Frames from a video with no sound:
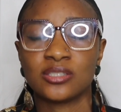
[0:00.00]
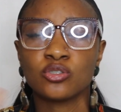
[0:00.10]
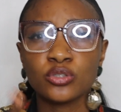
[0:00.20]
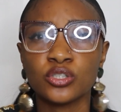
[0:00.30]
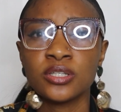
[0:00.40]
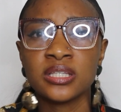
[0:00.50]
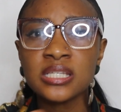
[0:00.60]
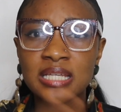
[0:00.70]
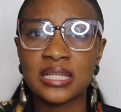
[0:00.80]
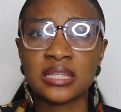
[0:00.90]
So
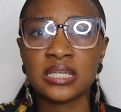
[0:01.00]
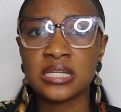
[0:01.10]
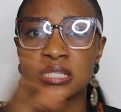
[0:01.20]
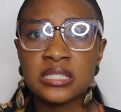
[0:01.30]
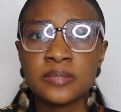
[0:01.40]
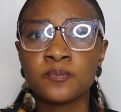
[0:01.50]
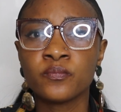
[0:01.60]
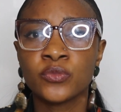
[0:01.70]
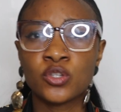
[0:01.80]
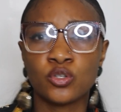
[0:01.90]
these are things
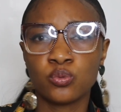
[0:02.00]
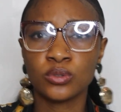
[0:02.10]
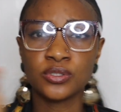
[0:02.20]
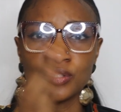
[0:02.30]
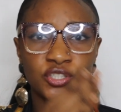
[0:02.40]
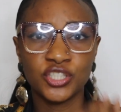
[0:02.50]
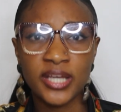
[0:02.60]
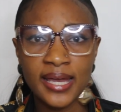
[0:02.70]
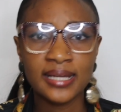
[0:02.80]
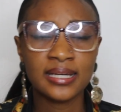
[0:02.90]
you want to
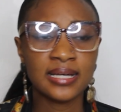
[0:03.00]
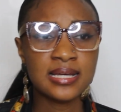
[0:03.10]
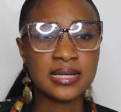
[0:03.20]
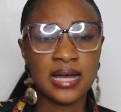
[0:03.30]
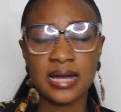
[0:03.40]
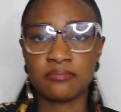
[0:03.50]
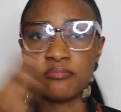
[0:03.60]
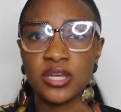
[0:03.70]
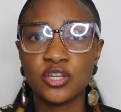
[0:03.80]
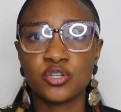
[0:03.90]
check
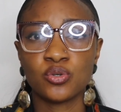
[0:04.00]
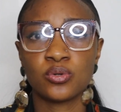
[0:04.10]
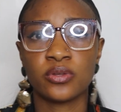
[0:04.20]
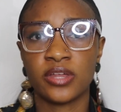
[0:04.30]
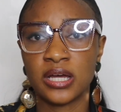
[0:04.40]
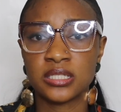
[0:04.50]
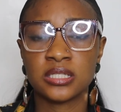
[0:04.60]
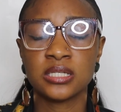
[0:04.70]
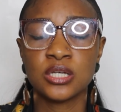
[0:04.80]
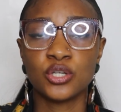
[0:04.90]
and make sure
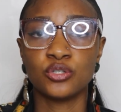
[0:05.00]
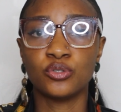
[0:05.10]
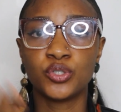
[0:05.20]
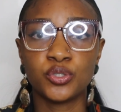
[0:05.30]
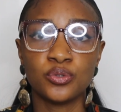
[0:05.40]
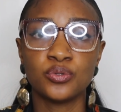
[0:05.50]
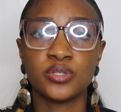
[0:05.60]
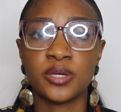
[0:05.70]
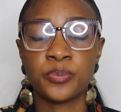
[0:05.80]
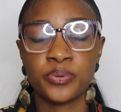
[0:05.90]
that you
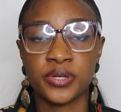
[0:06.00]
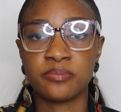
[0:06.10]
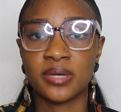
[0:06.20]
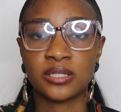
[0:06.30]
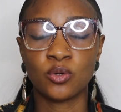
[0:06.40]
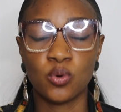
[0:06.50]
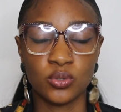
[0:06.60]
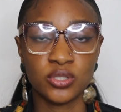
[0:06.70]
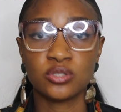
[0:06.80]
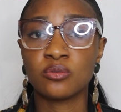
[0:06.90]
choose a pre-med
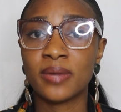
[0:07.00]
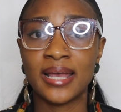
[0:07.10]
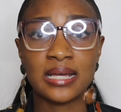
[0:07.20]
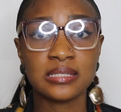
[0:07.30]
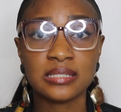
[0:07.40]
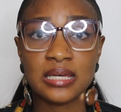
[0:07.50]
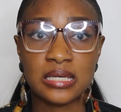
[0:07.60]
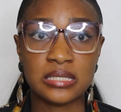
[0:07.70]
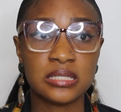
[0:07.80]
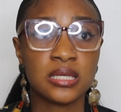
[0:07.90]
course. So my answer
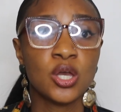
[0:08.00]
is,